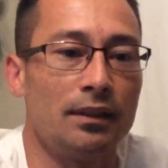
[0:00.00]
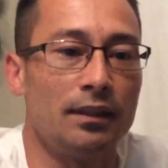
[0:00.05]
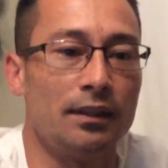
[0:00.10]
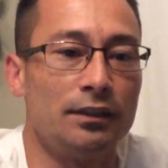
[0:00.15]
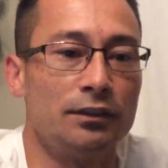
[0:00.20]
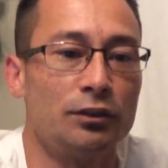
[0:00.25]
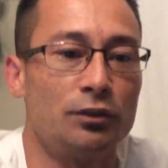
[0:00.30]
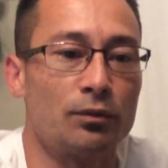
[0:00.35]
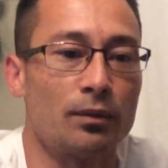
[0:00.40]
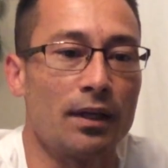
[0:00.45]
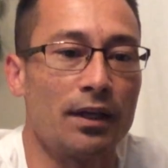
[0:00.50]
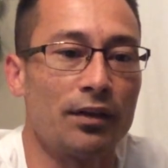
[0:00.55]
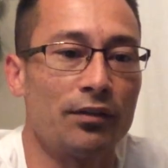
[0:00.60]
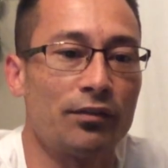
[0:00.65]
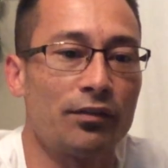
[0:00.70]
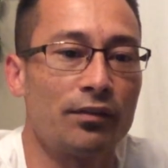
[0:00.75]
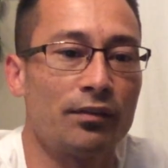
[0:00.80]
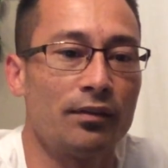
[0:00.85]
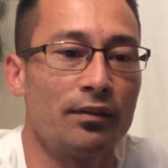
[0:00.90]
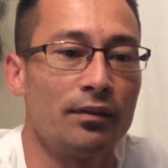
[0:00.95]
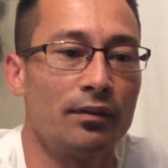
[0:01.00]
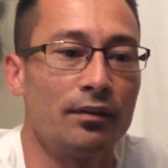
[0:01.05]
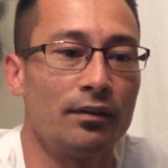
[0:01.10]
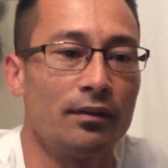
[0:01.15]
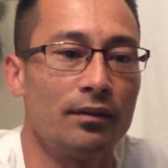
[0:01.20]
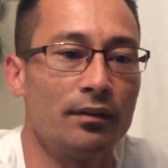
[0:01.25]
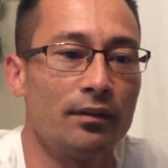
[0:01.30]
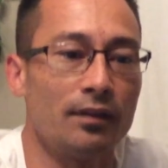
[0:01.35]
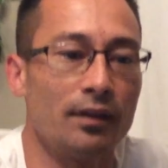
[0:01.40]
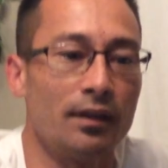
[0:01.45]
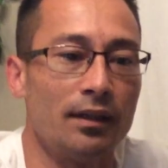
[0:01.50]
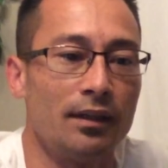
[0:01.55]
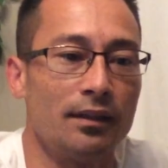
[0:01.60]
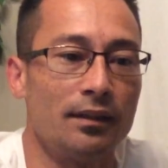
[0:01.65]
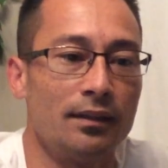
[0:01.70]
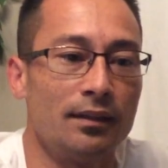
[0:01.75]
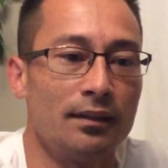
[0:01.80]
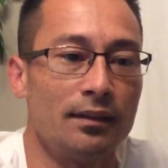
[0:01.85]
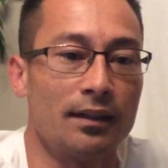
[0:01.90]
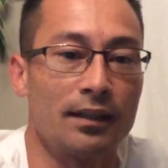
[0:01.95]
address
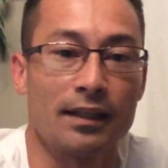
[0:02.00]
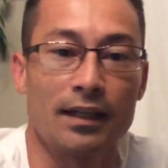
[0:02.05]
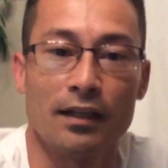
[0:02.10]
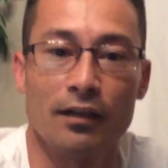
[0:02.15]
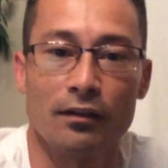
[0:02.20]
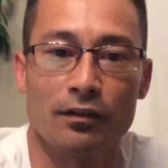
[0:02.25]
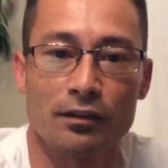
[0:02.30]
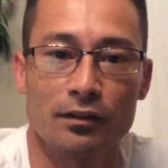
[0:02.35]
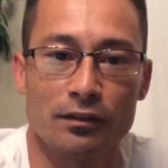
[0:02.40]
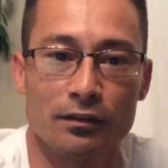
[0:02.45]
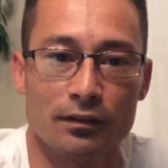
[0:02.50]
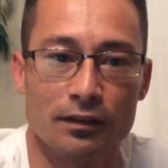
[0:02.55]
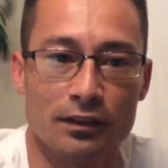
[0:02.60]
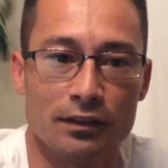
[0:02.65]
a character